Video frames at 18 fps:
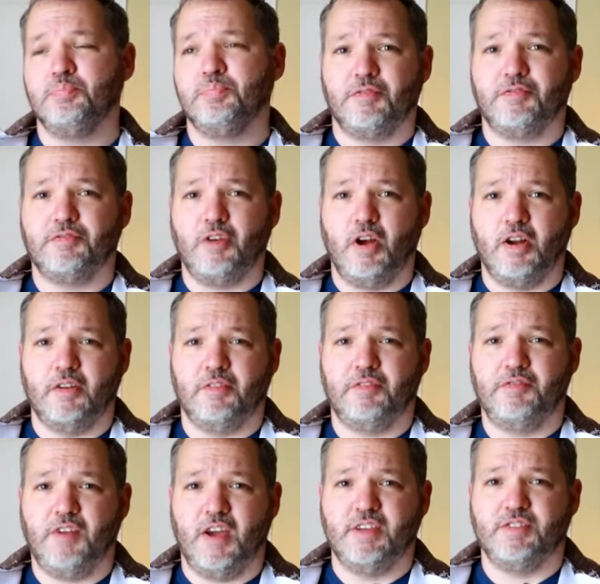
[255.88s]
front
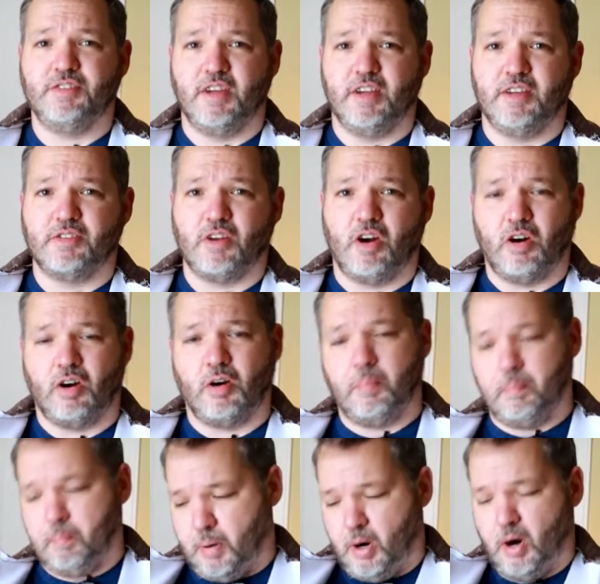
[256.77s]
facings
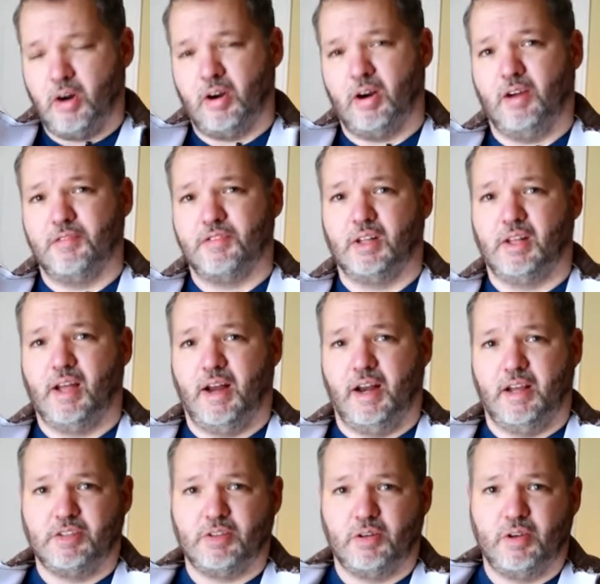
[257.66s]
are part of the
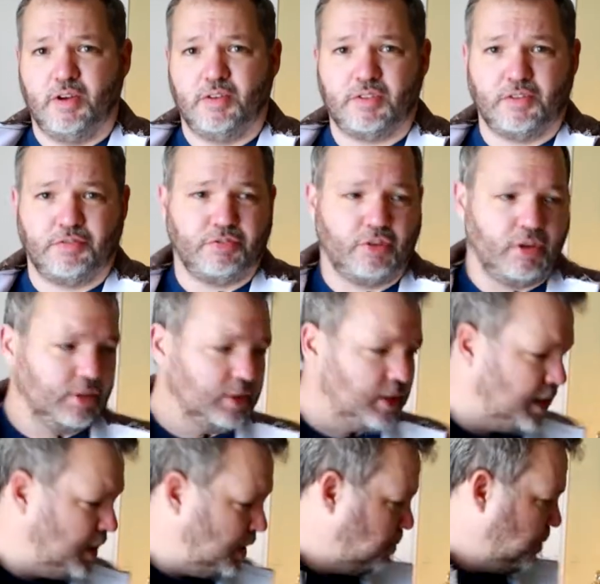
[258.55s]
lining. So you got the front
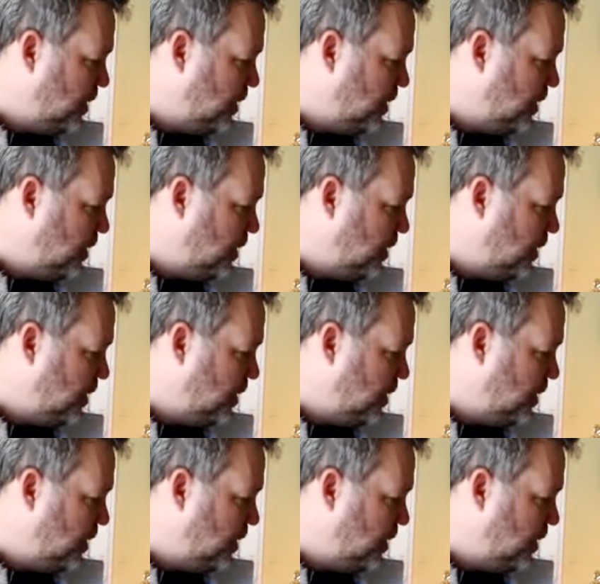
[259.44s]
lining